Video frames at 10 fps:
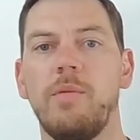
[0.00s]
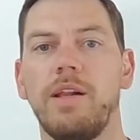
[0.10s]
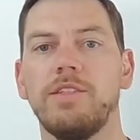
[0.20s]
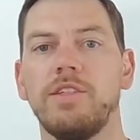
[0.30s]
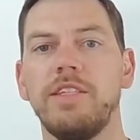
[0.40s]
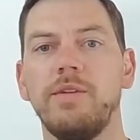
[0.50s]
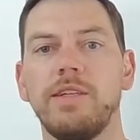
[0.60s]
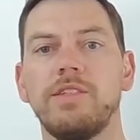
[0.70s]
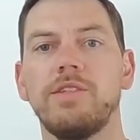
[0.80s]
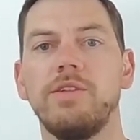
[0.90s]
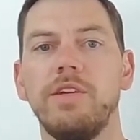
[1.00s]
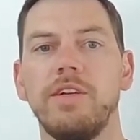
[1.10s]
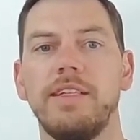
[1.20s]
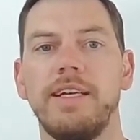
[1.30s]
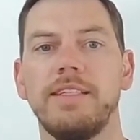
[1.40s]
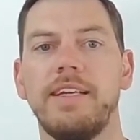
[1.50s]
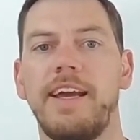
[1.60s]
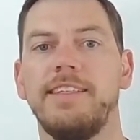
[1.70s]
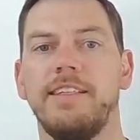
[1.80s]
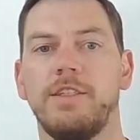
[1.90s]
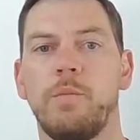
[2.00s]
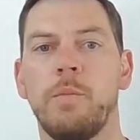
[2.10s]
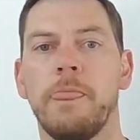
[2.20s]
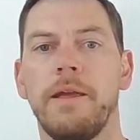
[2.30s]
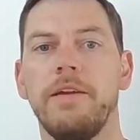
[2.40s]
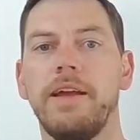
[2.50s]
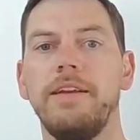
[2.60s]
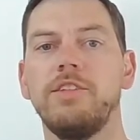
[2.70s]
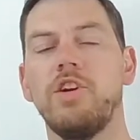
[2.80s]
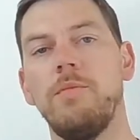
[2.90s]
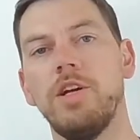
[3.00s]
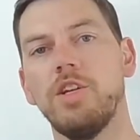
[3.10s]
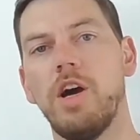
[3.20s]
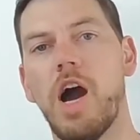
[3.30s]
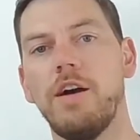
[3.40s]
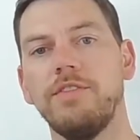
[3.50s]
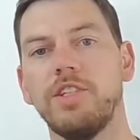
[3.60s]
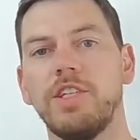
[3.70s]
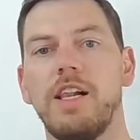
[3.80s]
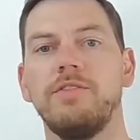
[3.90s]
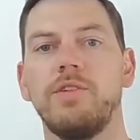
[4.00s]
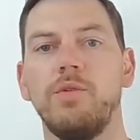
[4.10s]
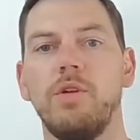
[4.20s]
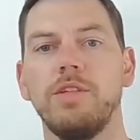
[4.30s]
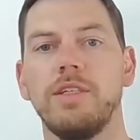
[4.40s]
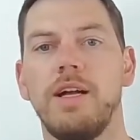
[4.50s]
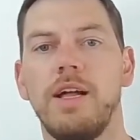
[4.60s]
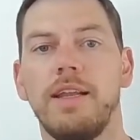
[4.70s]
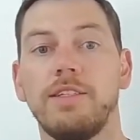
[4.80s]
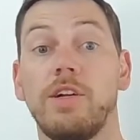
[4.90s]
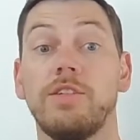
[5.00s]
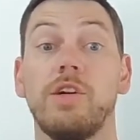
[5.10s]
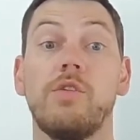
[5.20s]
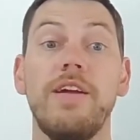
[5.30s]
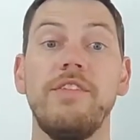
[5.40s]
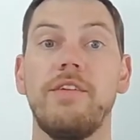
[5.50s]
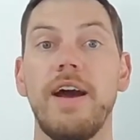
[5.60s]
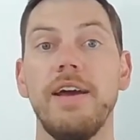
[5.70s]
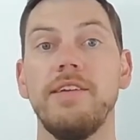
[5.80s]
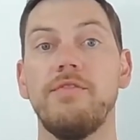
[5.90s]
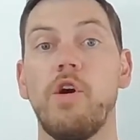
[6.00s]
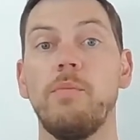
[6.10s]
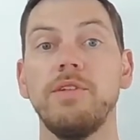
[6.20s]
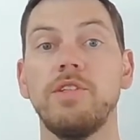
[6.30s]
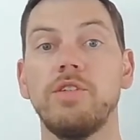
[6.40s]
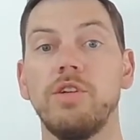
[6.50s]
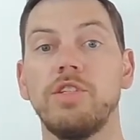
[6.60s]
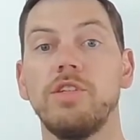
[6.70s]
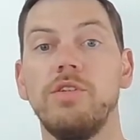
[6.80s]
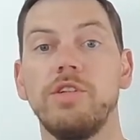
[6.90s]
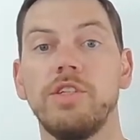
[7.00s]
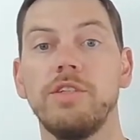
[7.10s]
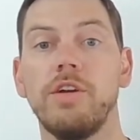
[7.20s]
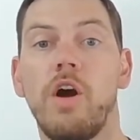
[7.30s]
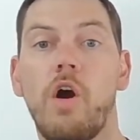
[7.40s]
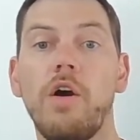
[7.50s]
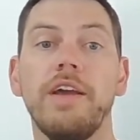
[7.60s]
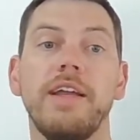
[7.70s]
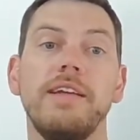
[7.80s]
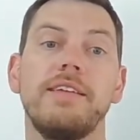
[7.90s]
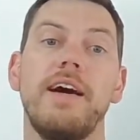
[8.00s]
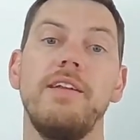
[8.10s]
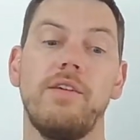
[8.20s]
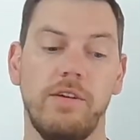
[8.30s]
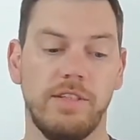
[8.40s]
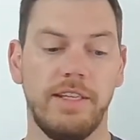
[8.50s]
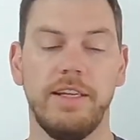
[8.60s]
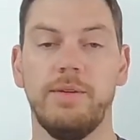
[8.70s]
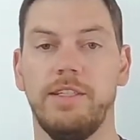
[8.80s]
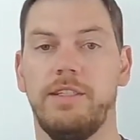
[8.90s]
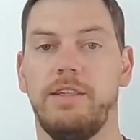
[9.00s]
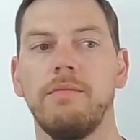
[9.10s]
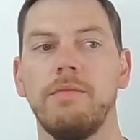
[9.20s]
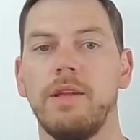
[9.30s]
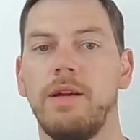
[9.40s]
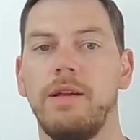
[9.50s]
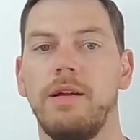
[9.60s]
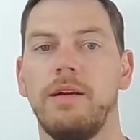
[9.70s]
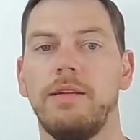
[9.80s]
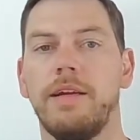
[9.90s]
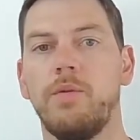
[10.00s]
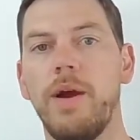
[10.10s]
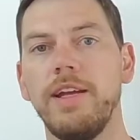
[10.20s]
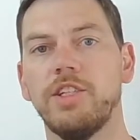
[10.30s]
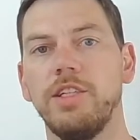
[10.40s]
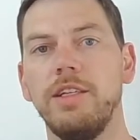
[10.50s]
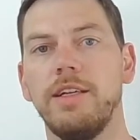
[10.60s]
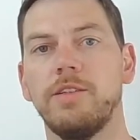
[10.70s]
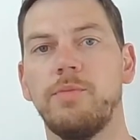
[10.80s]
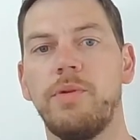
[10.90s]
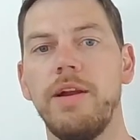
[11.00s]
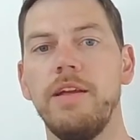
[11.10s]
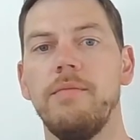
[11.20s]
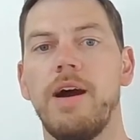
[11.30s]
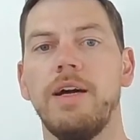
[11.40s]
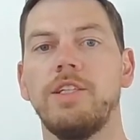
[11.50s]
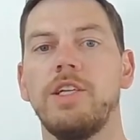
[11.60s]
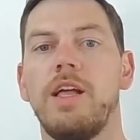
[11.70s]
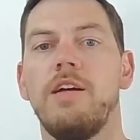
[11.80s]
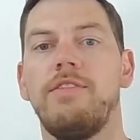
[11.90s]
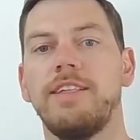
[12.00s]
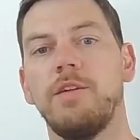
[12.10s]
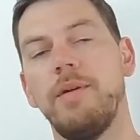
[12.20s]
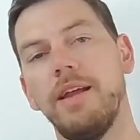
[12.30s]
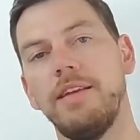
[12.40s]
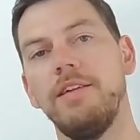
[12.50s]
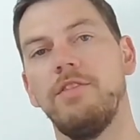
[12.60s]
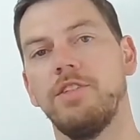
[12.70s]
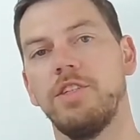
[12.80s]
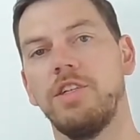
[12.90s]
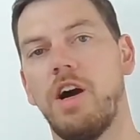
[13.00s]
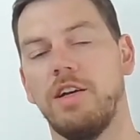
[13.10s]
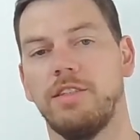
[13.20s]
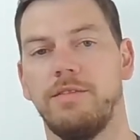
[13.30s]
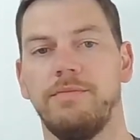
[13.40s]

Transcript: to sequence through your test cases. You can use commercial off-the-shelf tools. There's also a great variety of open source solutions, or you can design your own sequencer. The equation is pretty much flexibility versus cost.